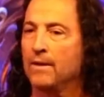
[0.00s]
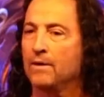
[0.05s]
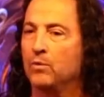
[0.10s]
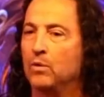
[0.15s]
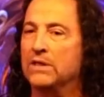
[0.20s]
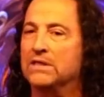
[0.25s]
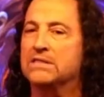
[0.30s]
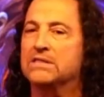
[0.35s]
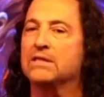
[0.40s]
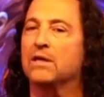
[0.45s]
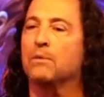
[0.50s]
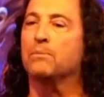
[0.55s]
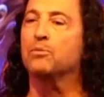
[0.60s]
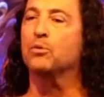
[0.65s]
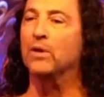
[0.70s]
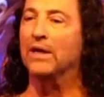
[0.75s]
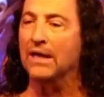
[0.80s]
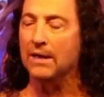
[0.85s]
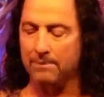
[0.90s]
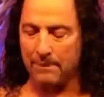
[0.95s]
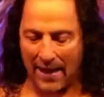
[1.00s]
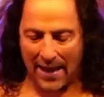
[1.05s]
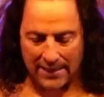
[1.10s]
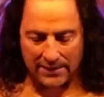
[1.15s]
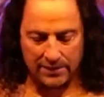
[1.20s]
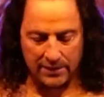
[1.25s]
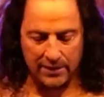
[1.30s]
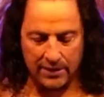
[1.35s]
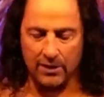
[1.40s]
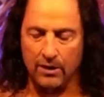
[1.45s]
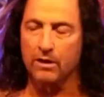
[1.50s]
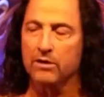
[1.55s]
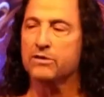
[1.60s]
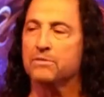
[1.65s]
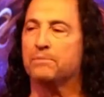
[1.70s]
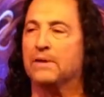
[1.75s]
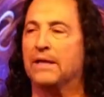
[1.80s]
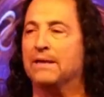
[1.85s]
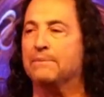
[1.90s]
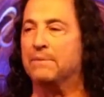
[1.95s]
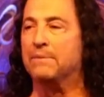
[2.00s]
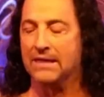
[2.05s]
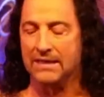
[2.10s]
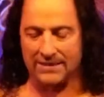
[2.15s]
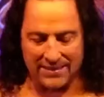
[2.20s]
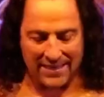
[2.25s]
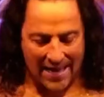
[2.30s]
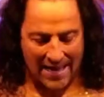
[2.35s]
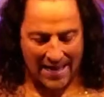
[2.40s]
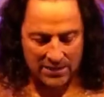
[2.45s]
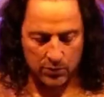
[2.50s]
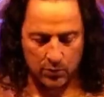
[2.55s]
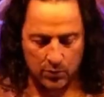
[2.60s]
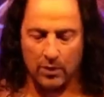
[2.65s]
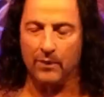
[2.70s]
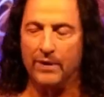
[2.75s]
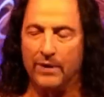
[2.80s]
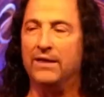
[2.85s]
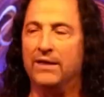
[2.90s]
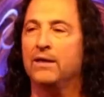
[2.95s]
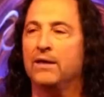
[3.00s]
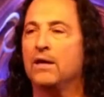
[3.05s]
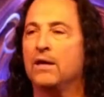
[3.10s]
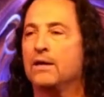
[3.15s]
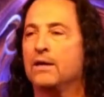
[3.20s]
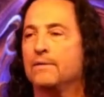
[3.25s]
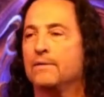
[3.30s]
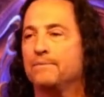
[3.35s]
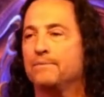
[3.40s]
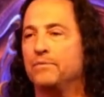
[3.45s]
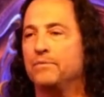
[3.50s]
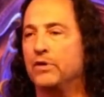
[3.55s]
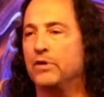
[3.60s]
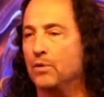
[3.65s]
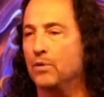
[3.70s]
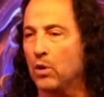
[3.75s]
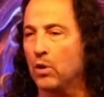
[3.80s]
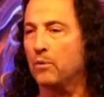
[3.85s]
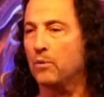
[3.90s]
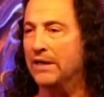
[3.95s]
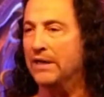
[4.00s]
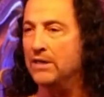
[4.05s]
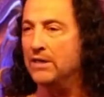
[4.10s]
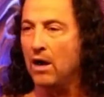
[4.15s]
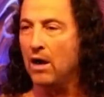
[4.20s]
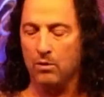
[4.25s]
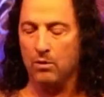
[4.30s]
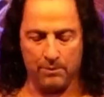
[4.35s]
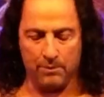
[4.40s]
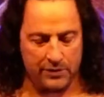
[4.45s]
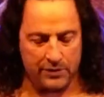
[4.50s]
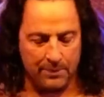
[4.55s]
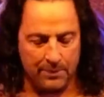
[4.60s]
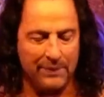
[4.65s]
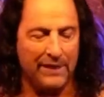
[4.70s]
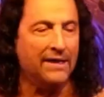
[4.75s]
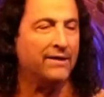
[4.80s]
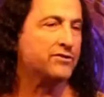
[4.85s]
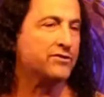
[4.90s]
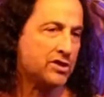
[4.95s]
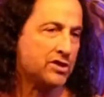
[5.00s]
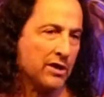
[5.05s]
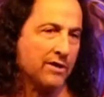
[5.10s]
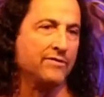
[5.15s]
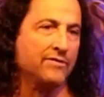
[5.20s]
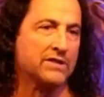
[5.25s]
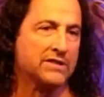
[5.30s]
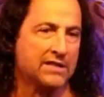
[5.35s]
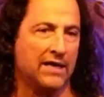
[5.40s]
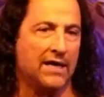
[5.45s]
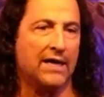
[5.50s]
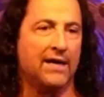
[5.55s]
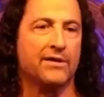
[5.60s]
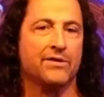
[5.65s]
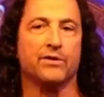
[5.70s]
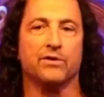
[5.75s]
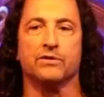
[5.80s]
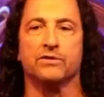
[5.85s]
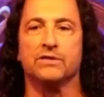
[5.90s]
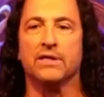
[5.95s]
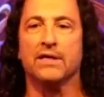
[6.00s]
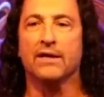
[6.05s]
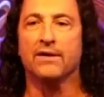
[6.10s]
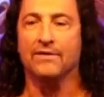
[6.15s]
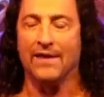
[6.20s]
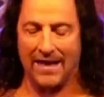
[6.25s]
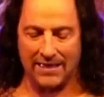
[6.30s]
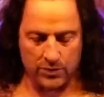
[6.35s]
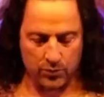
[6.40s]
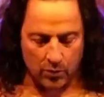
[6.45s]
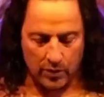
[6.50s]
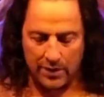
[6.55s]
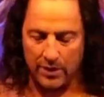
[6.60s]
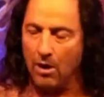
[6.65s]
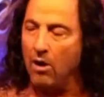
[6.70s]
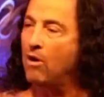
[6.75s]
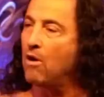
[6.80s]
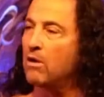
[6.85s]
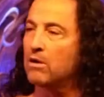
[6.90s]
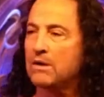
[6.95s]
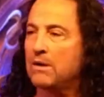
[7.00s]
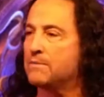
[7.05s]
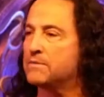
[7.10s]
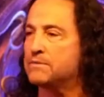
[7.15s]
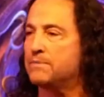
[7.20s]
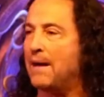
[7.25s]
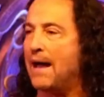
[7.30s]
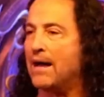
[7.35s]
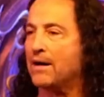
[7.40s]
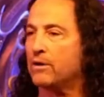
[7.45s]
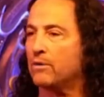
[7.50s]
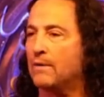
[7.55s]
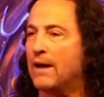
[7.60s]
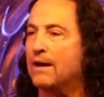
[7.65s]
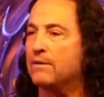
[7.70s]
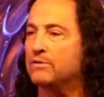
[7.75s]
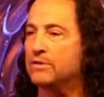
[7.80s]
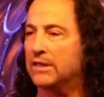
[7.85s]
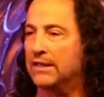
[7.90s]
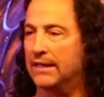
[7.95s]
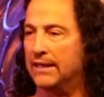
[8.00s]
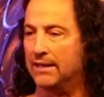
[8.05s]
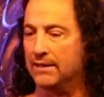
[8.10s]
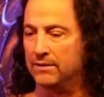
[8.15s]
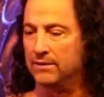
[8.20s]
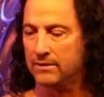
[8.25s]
We still bring it back to the earth plane because that's where we where we know to be of service to others. That's where it all comes back around again.